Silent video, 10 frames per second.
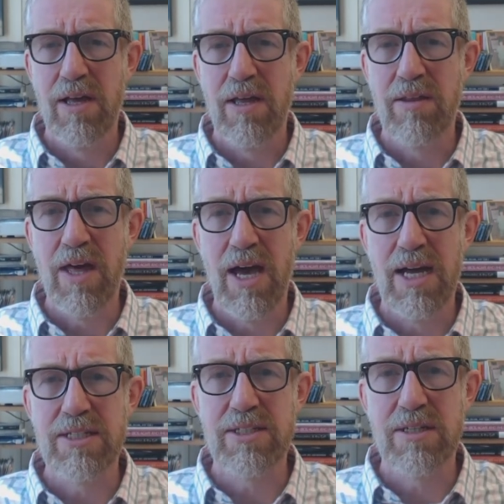that
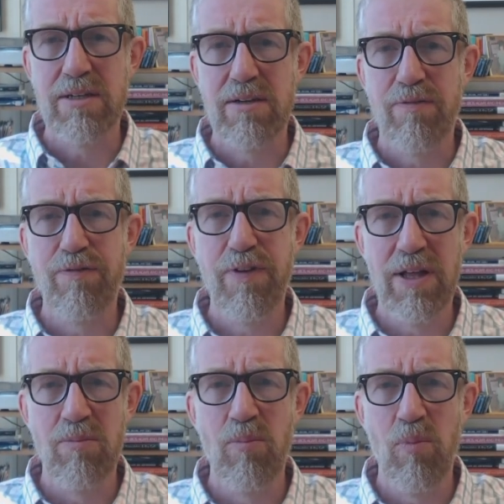film
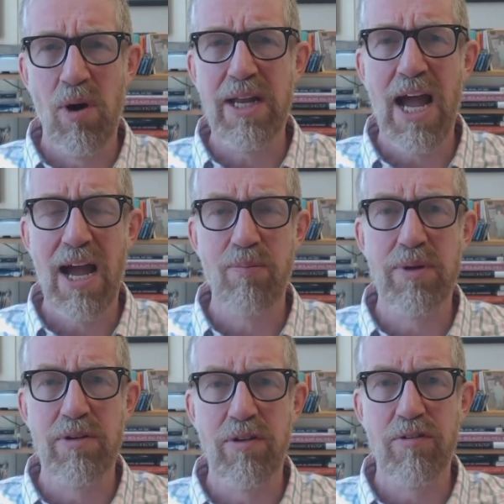what happens
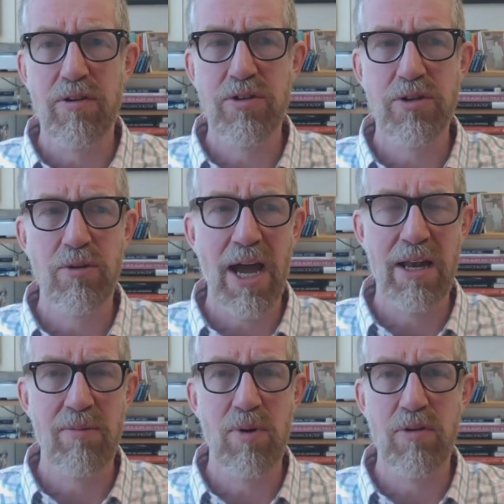to
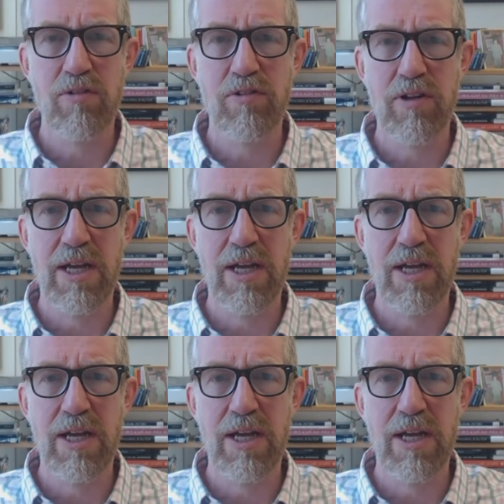animals in